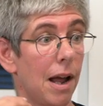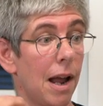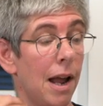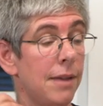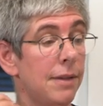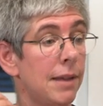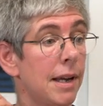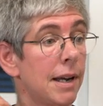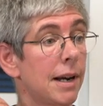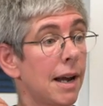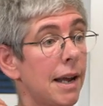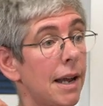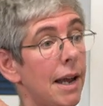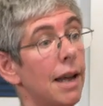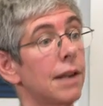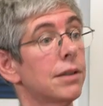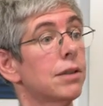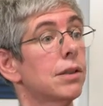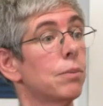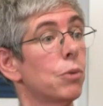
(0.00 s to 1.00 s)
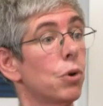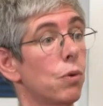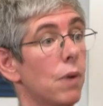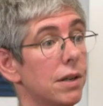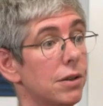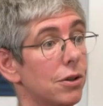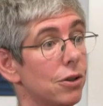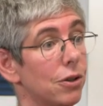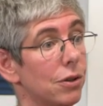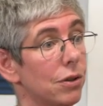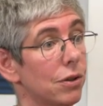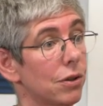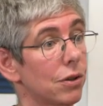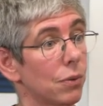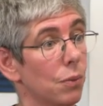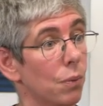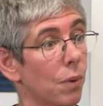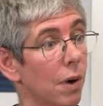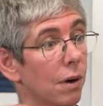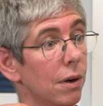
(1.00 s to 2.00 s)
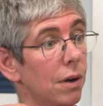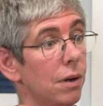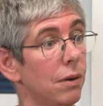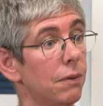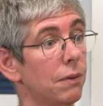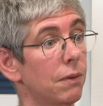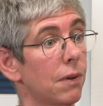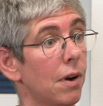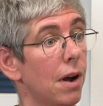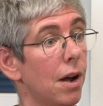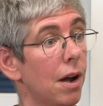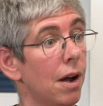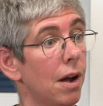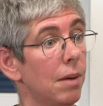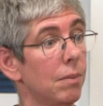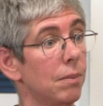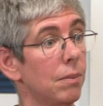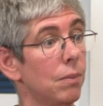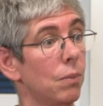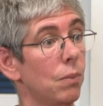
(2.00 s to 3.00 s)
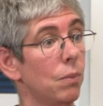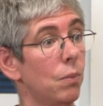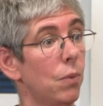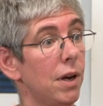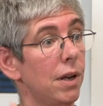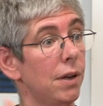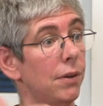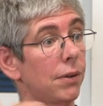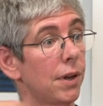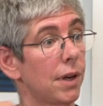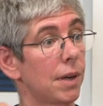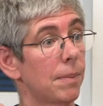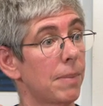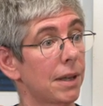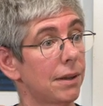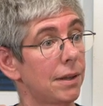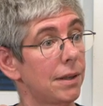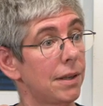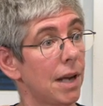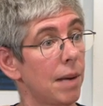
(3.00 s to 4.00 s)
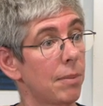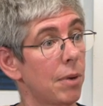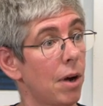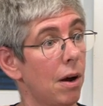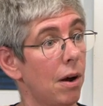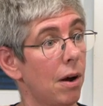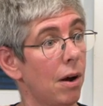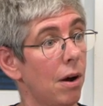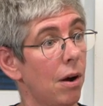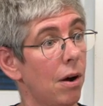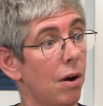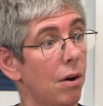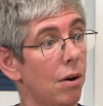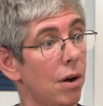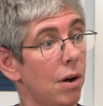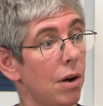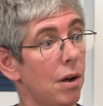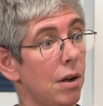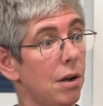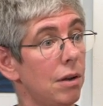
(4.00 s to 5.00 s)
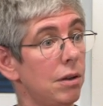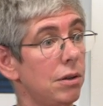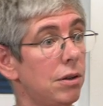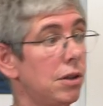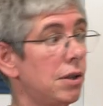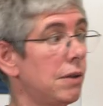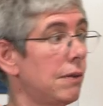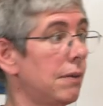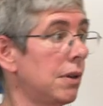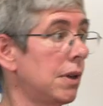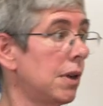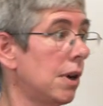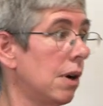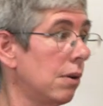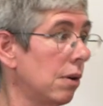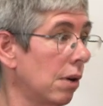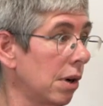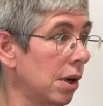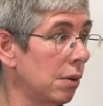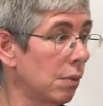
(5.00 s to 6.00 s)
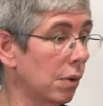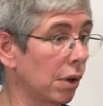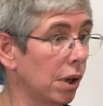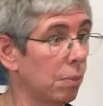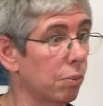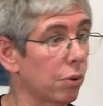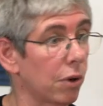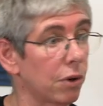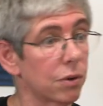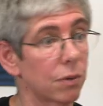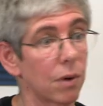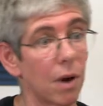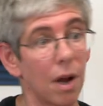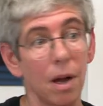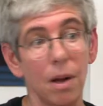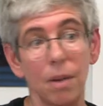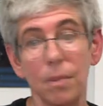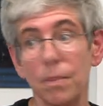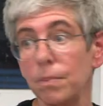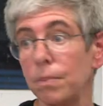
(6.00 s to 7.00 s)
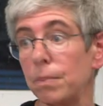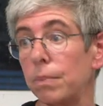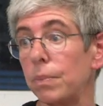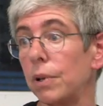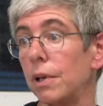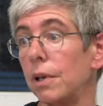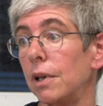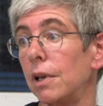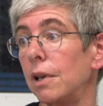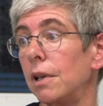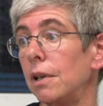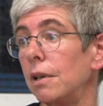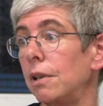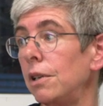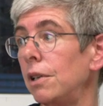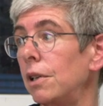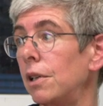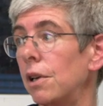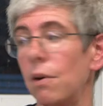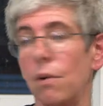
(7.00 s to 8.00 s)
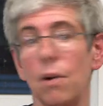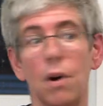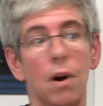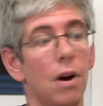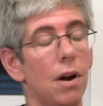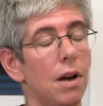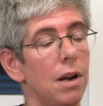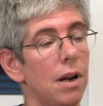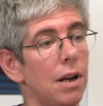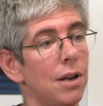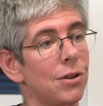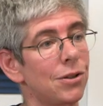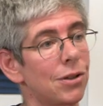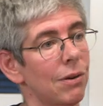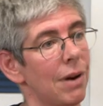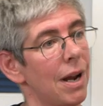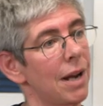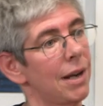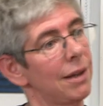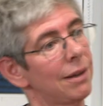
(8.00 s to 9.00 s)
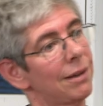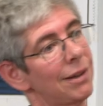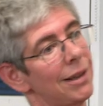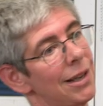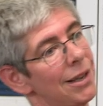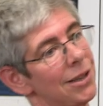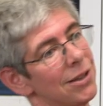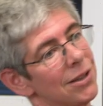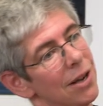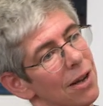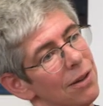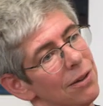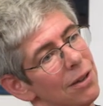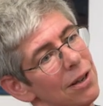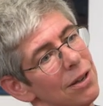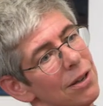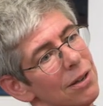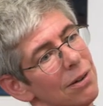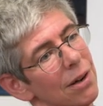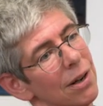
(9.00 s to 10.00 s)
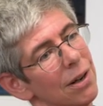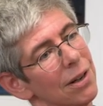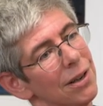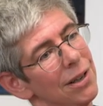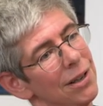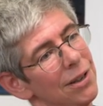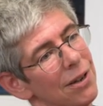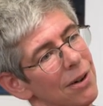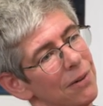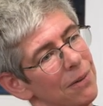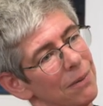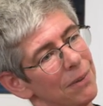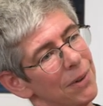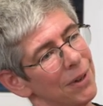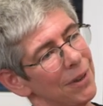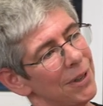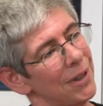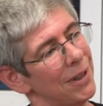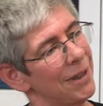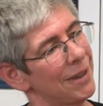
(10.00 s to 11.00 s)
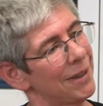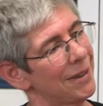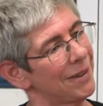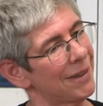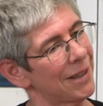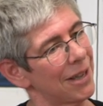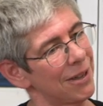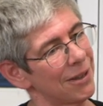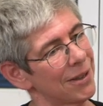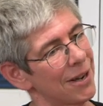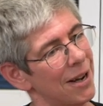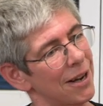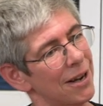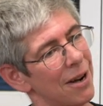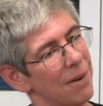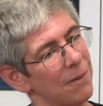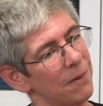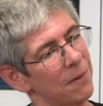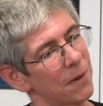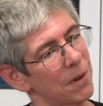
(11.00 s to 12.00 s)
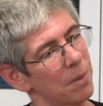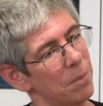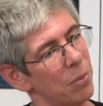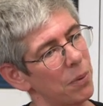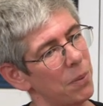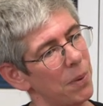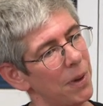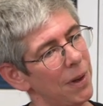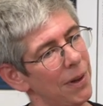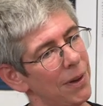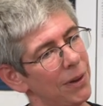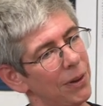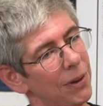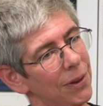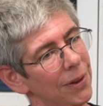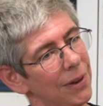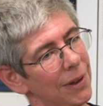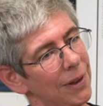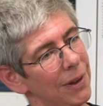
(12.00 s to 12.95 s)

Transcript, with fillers: And then I ask them questions. Where are you from? What do you think about the demo? Did you, you know, are you really pro Trump? You know, is there anything he's done that you're un, you don't really that you're not comfortable with?